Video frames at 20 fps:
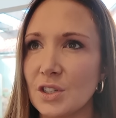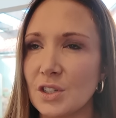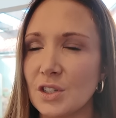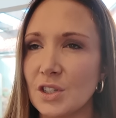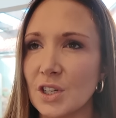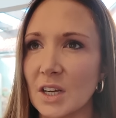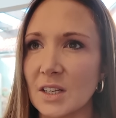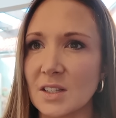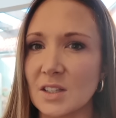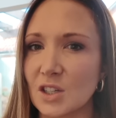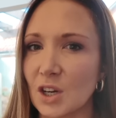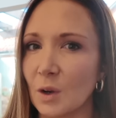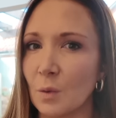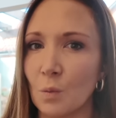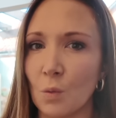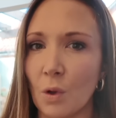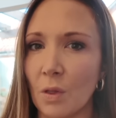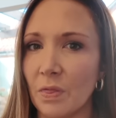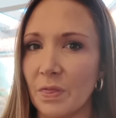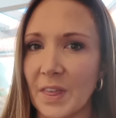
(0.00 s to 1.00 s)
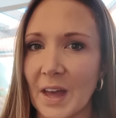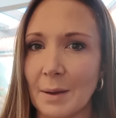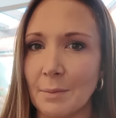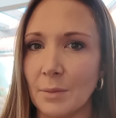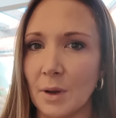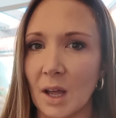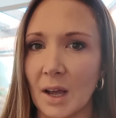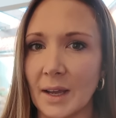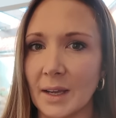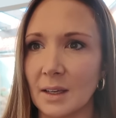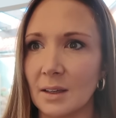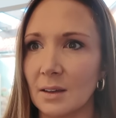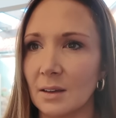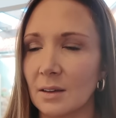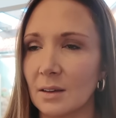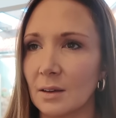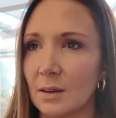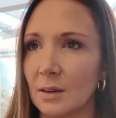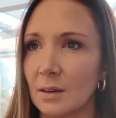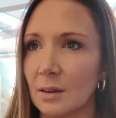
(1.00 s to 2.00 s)
just don't want them like
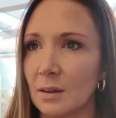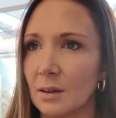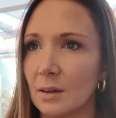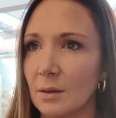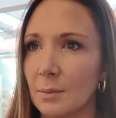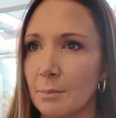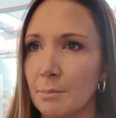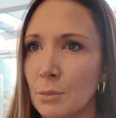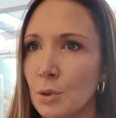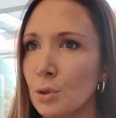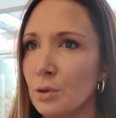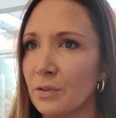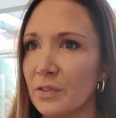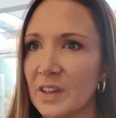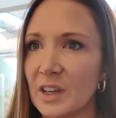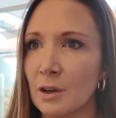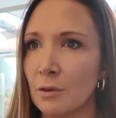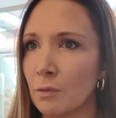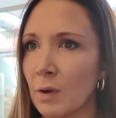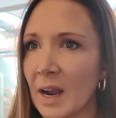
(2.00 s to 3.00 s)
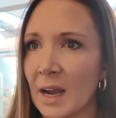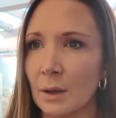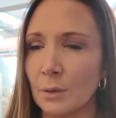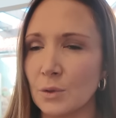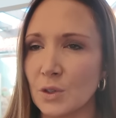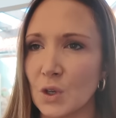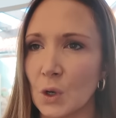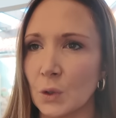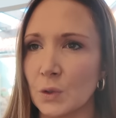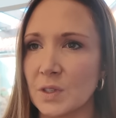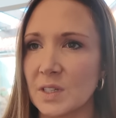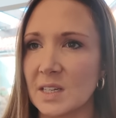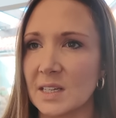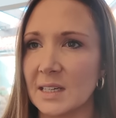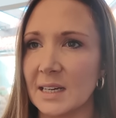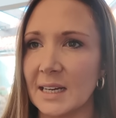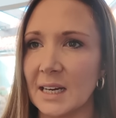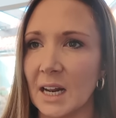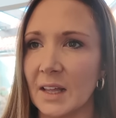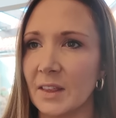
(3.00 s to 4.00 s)
moving around
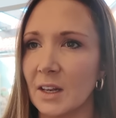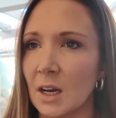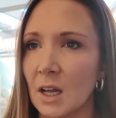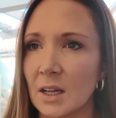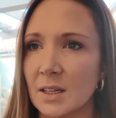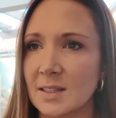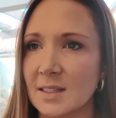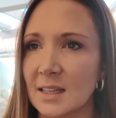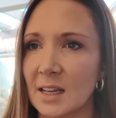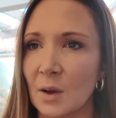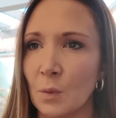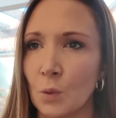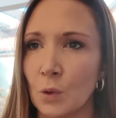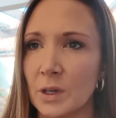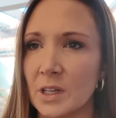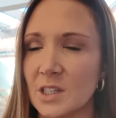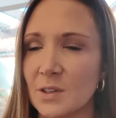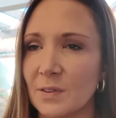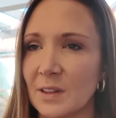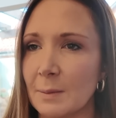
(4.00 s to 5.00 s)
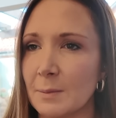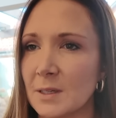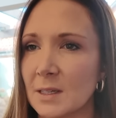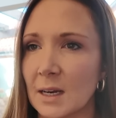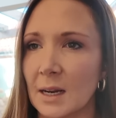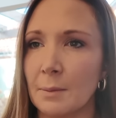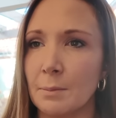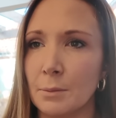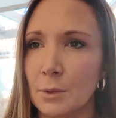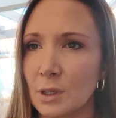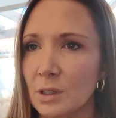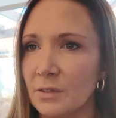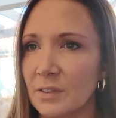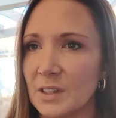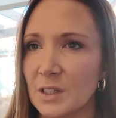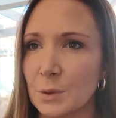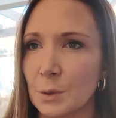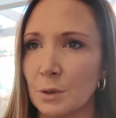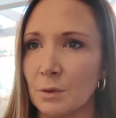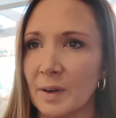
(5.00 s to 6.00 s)
constantly. Like, the last thing I want is for them to like move
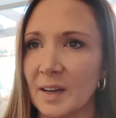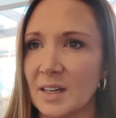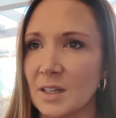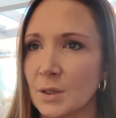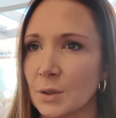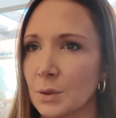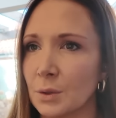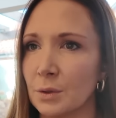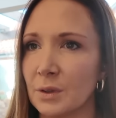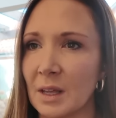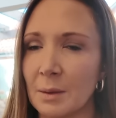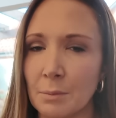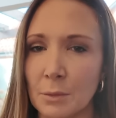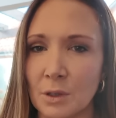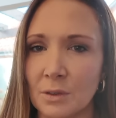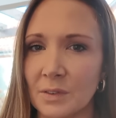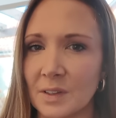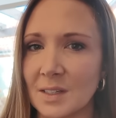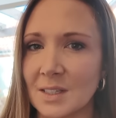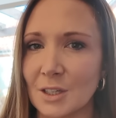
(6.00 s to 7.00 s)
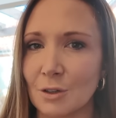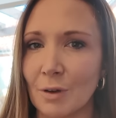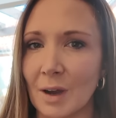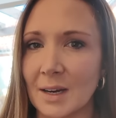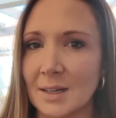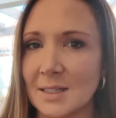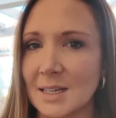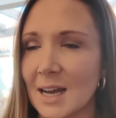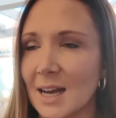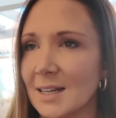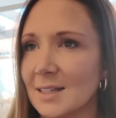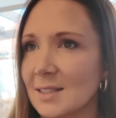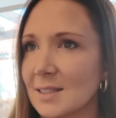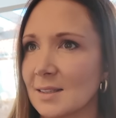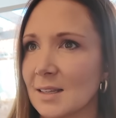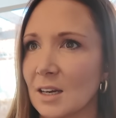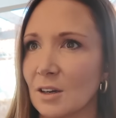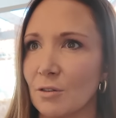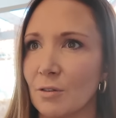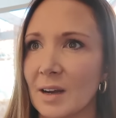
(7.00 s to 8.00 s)
into a rental, then move into granddad's, and
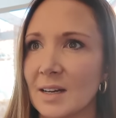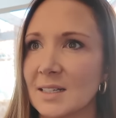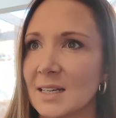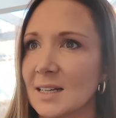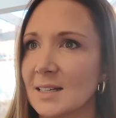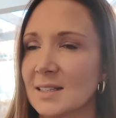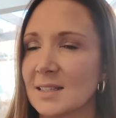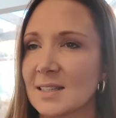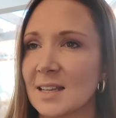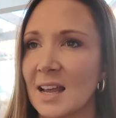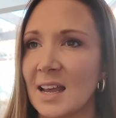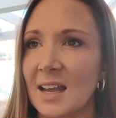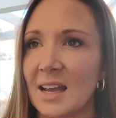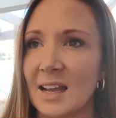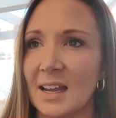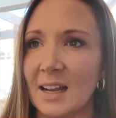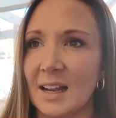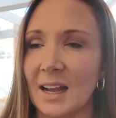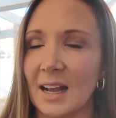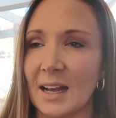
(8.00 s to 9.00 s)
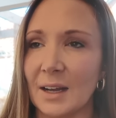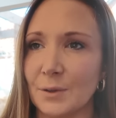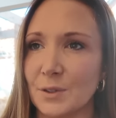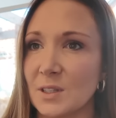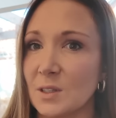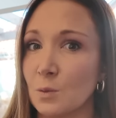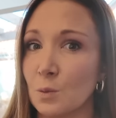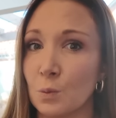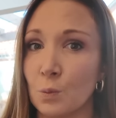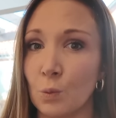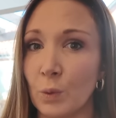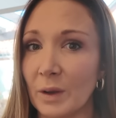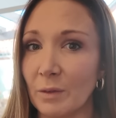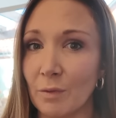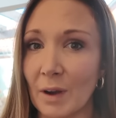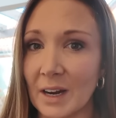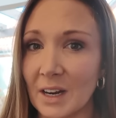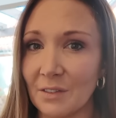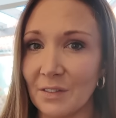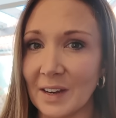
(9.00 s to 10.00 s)
then granddad's house is, we're
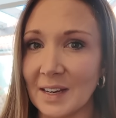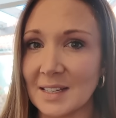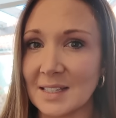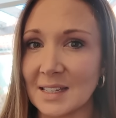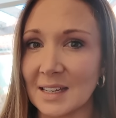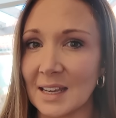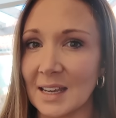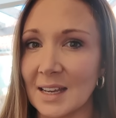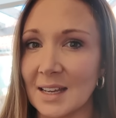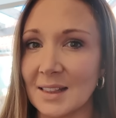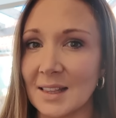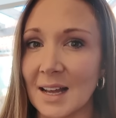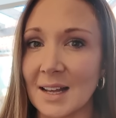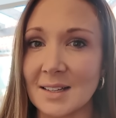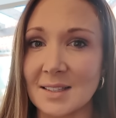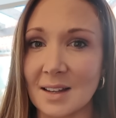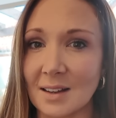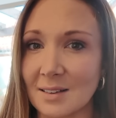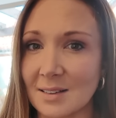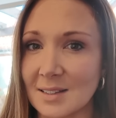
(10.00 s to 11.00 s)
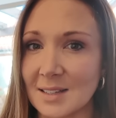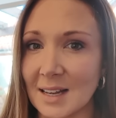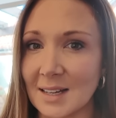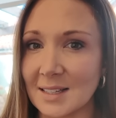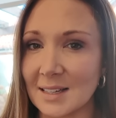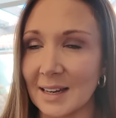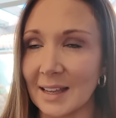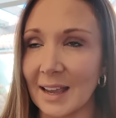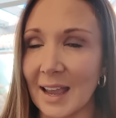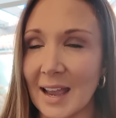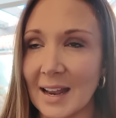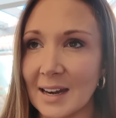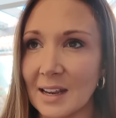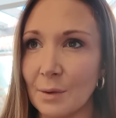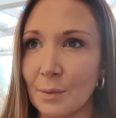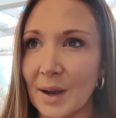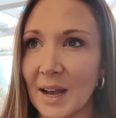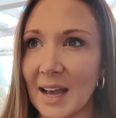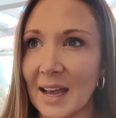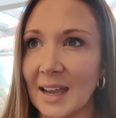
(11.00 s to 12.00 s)
renovating it, that's unsettling
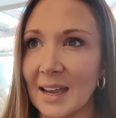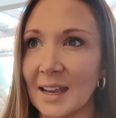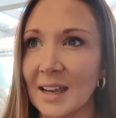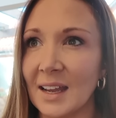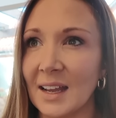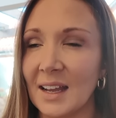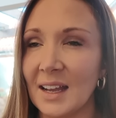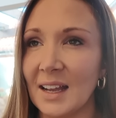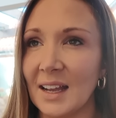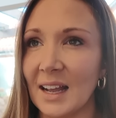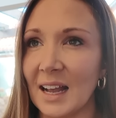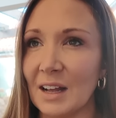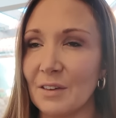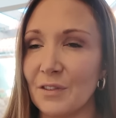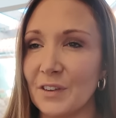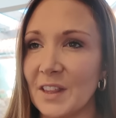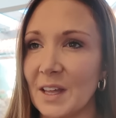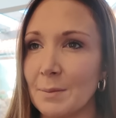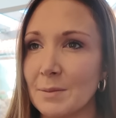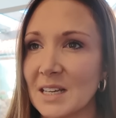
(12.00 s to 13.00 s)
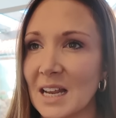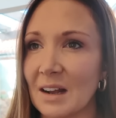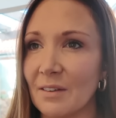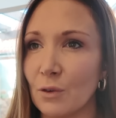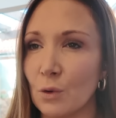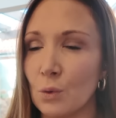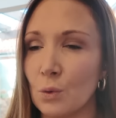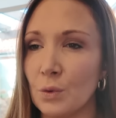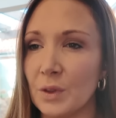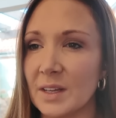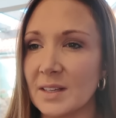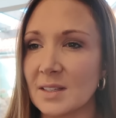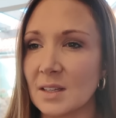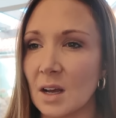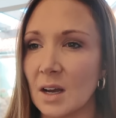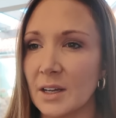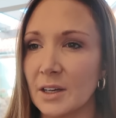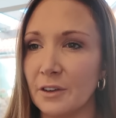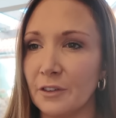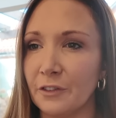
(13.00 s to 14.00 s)
anyway. And for them to have all this
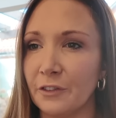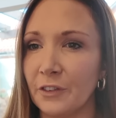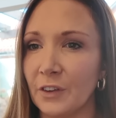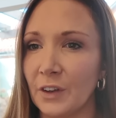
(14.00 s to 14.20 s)
kind of,